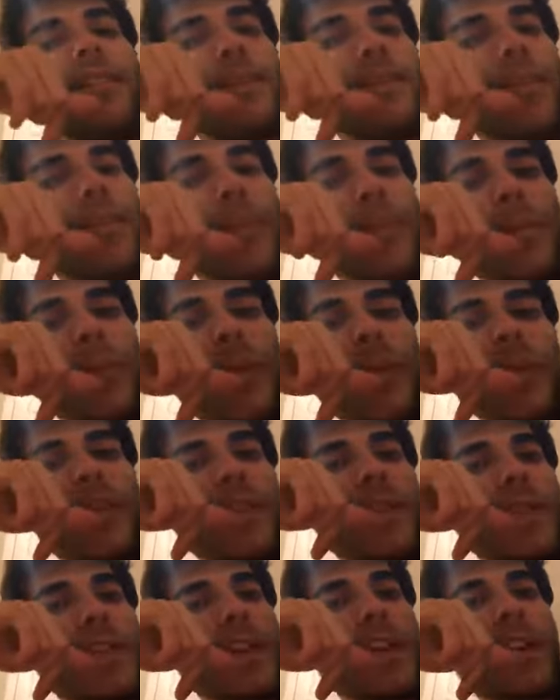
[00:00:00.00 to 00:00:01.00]

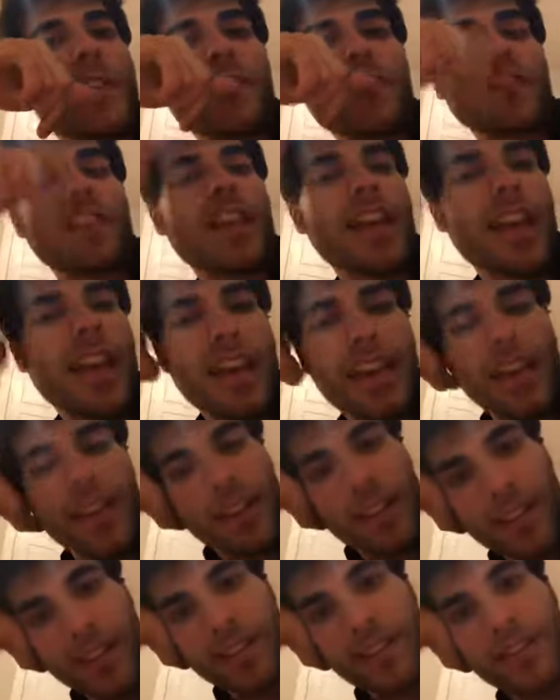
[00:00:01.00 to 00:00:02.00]
Microsoft Tay.
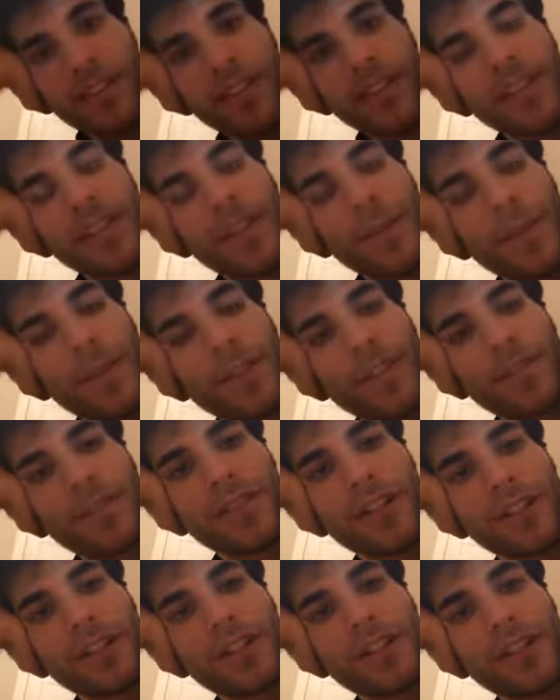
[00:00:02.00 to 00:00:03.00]
They must have
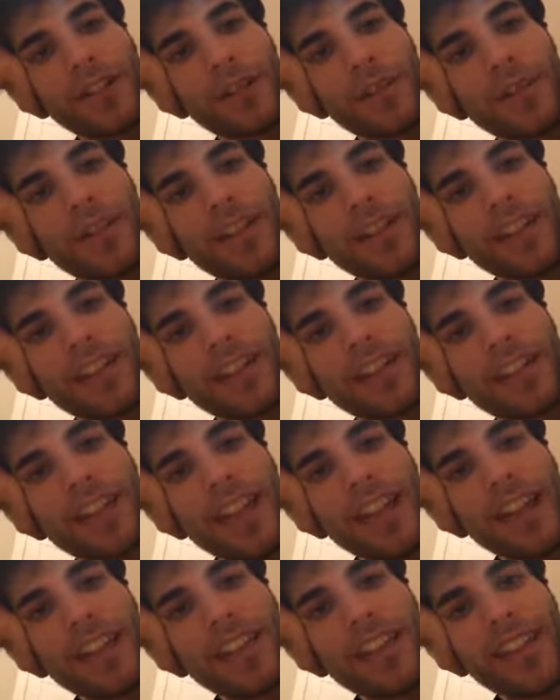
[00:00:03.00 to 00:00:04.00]
exterminated
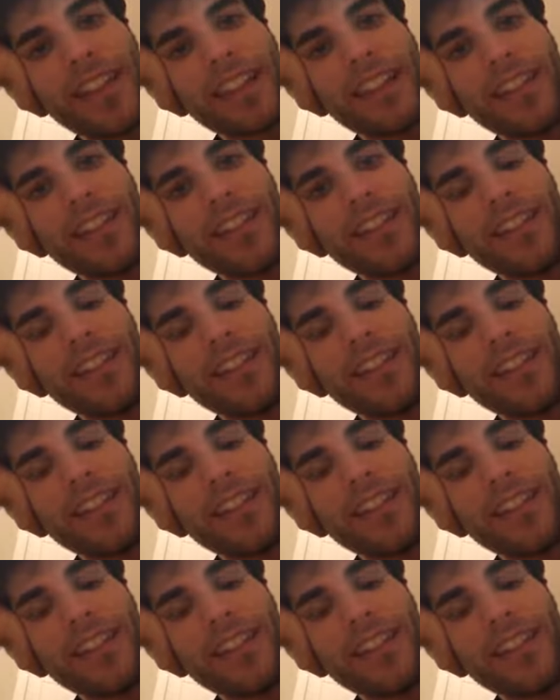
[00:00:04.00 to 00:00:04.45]
Tay then, huh?